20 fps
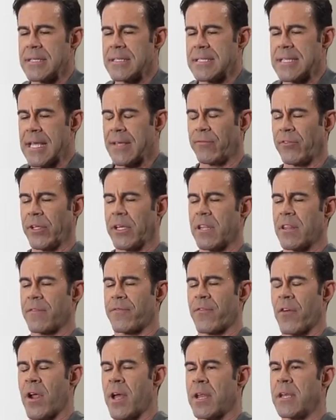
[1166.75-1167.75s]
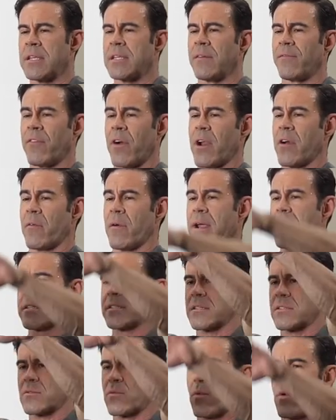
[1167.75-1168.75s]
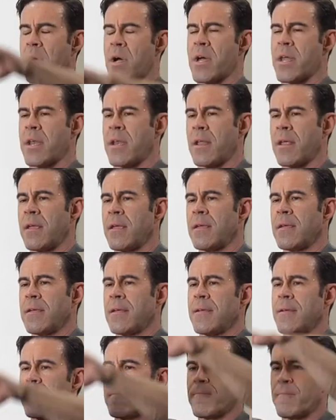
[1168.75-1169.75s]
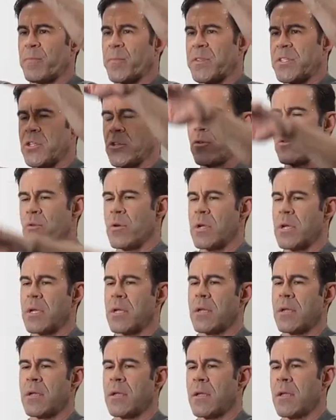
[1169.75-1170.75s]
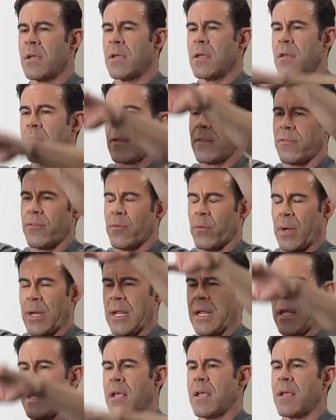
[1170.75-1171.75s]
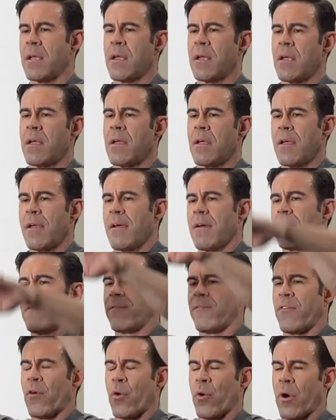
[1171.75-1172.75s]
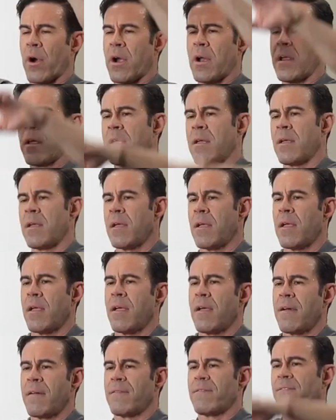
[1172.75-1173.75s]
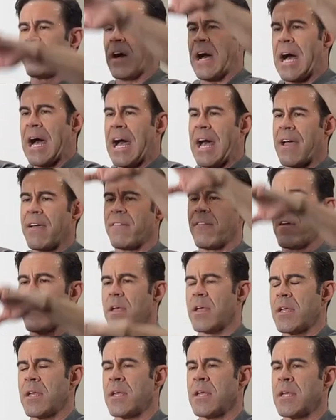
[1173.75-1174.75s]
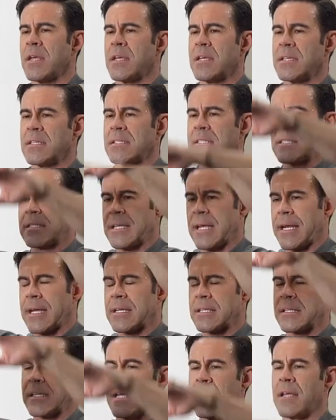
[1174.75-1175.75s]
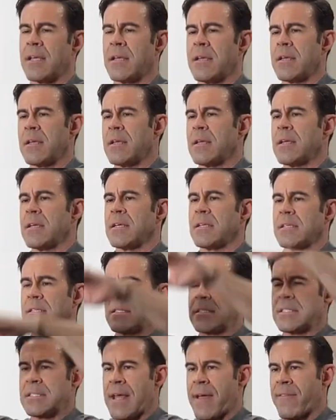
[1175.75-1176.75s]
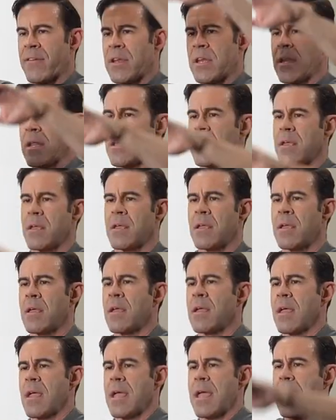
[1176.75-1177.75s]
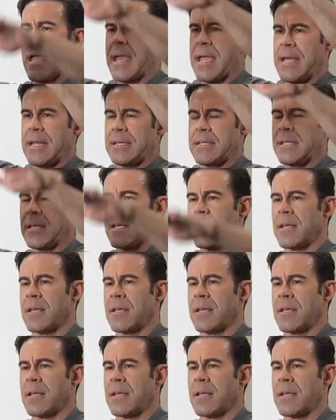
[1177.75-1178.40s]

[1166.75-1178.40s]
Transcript: Safely to the front, front raises 1, 2, 3, 4, 5, 6, 7, 8,